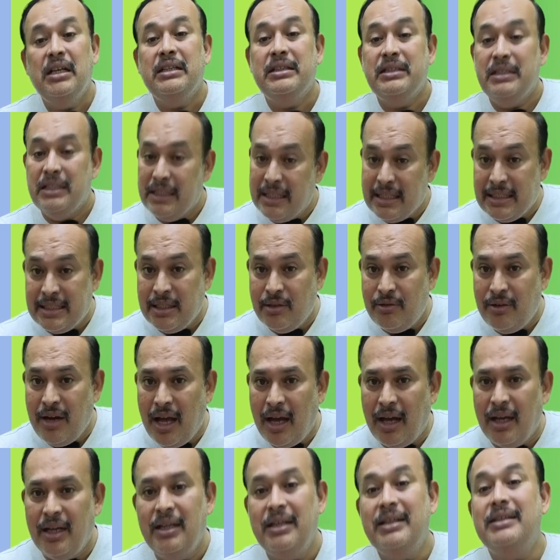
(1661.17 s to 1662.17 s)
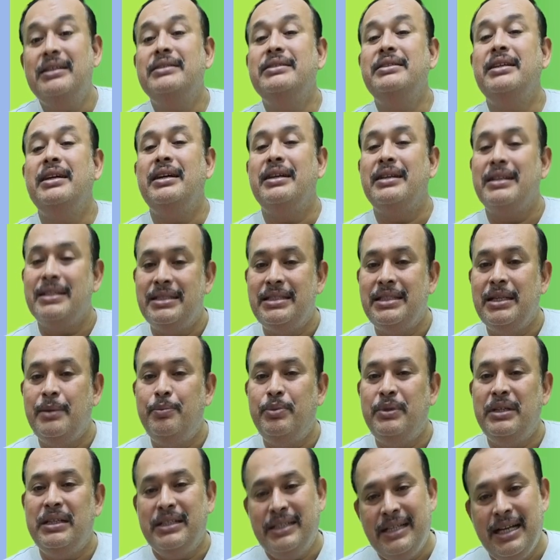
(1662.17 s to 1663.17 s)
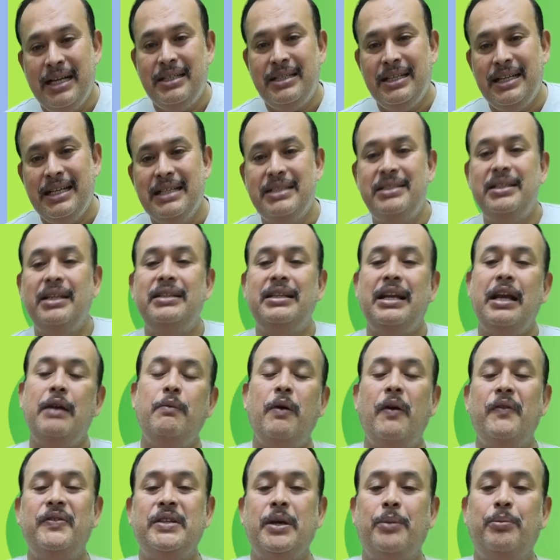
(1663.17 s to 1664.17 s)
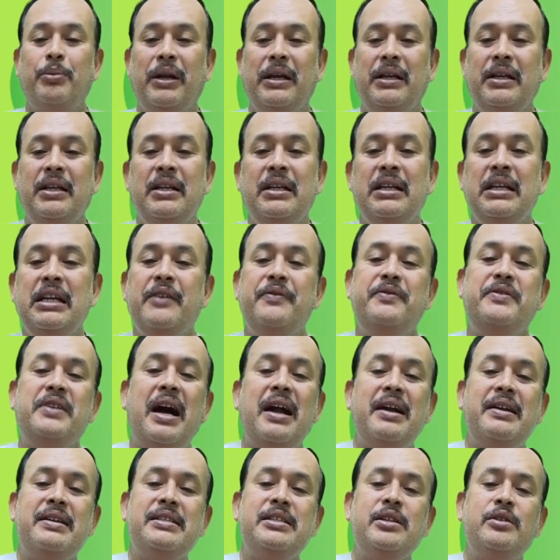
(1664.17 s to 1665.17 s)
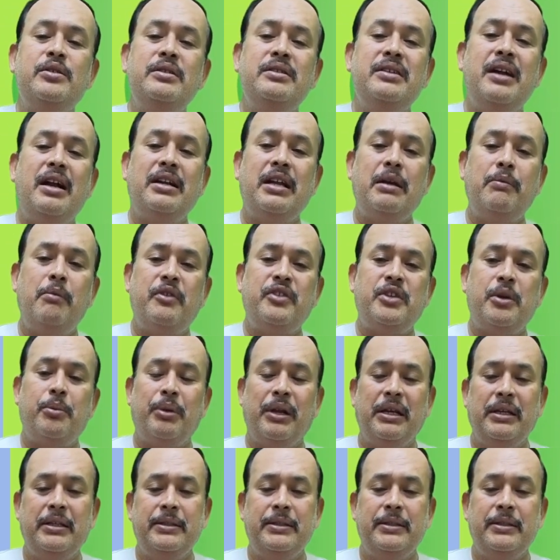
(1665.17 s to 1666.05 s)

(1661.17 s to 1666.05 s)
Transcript: The receipt date is the time of supply. If not received, not time of supply.